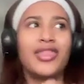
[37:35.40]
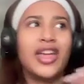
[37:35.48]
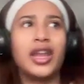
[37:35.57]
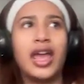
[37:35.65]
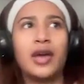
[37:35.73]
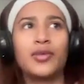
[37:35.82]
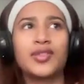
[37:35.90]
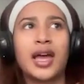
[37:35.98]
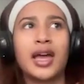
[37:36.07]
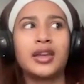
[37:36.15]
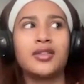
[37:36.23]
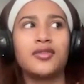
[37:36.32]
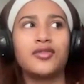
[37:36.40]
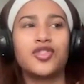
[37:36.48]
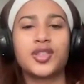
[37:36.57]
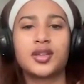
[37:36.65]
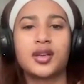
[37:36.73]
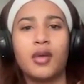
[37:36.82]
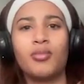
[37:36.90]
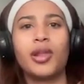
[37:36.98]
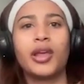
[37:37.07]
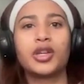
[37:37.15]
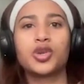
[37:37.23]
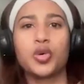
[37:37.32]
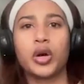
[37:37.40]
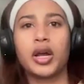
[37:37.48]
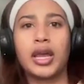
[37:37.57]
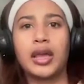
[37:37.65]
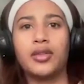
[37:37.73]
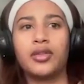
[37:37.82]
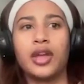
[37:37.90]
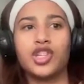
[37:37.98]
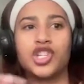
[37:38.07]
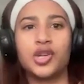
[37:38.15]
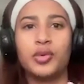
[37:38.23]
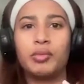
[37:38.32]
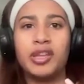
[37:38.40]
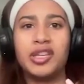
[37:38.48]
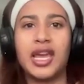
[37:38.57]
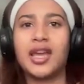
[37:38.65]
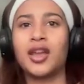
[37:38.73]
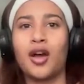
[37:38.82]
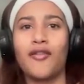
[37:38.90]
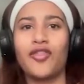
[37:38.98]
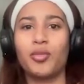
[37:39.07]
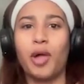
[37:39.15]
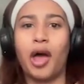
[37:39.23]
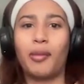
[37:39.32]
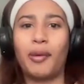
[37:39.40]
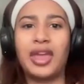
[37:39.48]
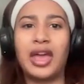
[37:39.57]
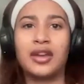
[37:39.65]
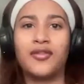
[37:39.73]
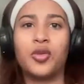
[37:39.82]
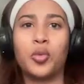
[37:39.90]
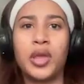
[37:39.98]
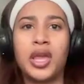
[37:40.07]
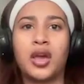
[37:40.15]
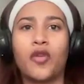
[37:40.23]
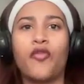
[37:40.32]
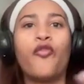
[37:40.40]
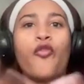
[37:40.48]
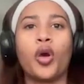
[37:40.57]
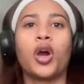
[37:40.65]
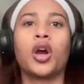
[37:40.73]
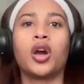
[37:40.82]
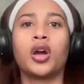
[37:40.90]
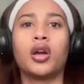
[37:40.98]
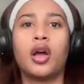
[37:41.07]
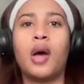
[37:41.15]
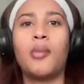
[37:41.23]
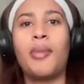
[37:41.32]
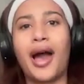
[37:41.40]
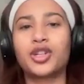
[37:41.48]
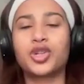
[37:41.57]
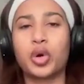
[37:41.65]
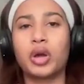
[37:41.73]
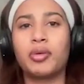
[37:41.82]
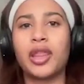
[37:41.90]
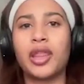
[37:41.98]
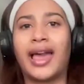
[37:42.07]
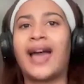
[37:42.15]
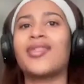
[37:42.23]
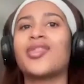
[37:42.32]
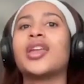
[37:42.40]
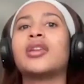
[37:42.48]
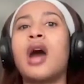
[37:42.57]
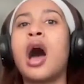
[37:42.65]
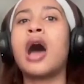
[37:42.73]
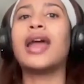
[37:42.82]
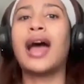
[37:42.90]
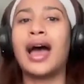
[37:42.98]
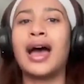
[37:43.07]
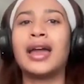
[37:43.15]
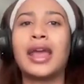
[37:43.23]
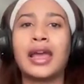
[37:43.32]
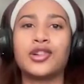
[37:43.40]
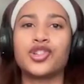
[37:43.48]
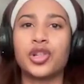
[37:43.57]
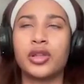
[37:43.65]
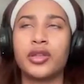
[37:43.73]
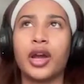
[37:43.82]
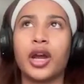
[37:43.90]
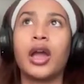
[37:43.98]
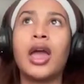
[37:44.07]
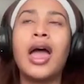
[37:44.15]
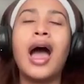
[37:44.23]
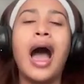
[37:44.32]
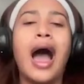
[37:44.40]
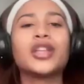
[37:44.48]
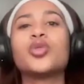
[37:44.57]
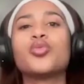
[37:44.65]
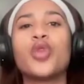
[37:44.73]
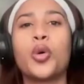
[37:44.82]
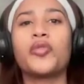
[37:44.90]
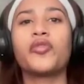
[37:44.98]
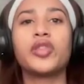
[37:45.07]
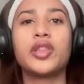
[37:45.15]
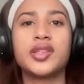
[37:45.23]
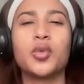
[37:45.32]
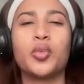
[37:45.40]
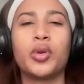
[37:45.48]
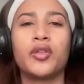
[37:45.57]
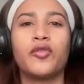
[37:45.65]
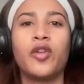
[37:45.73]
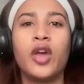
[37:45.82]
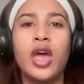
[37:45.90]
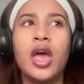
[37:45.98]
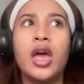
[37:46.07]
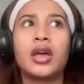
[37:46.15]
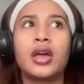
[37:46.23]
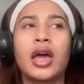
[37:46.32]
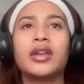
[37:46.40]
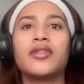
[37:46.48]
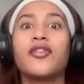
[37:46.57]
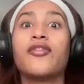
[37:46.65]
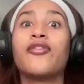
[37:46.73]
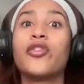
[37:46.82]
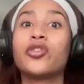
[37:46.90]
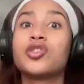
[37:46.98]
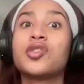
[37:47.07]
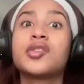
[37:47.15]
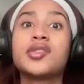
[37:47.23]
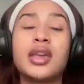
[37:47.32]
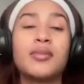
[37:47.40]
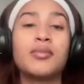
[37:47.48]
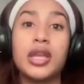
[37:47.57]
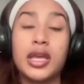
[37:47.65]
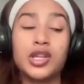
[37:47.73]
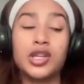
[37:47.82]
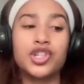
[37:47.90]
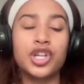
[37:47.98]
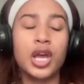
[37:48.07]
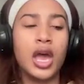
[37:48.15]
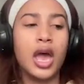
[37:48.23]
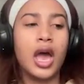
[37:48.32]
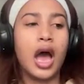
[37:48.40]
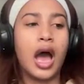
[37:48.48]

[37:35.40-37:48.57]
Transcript: and then it was kind of just obligatory that she would be taken off the block by the end of the week for a backdoor. But like, had they not had Angela there, I don't know if Lisa would have kind of filled the same niche.